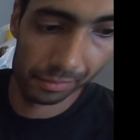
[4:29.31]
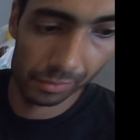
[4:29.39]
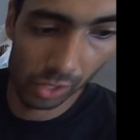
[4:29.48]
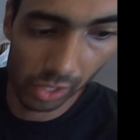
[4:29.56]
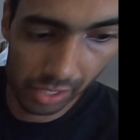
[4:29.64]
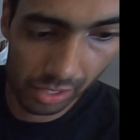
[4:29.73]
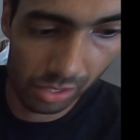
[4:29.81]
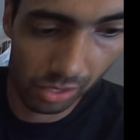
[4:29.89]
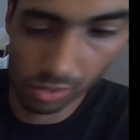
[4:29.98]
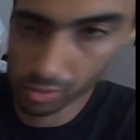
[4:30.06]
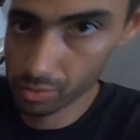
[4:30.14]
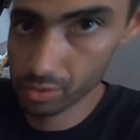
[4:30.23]
Alright,
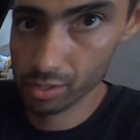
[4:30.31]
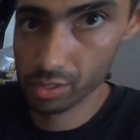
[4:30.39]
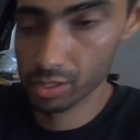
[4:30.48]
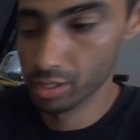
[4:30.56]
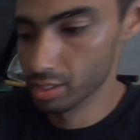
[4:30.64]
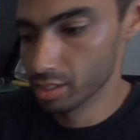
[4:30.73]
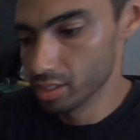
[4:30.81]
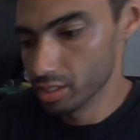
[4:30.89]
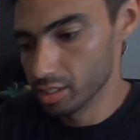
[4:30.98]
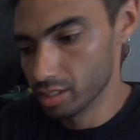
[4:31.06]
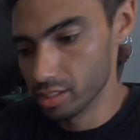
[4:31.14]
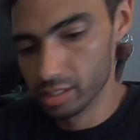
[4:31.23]
so
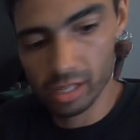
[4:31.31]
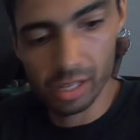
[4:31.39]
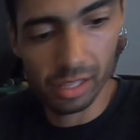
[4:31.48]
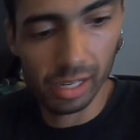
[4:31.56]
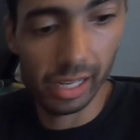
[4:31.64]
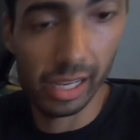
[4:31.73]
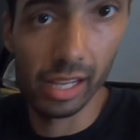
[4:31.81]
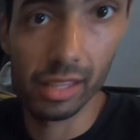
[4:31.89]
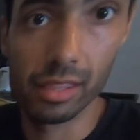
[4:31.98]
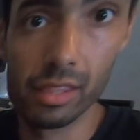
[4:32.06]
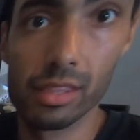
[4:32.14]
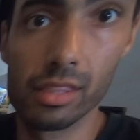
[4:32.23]
now that I got
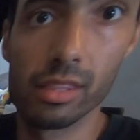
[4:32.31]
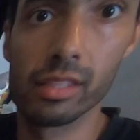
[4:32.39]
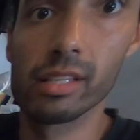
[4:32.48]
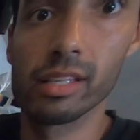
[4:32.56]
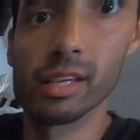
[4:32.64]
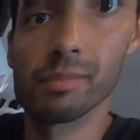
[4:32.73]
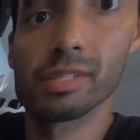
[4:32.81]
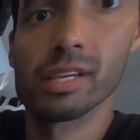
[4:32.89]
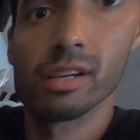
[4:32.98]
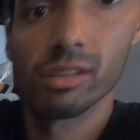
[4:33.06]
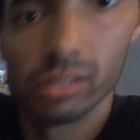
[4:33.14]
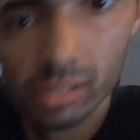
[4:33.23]
the clamps out,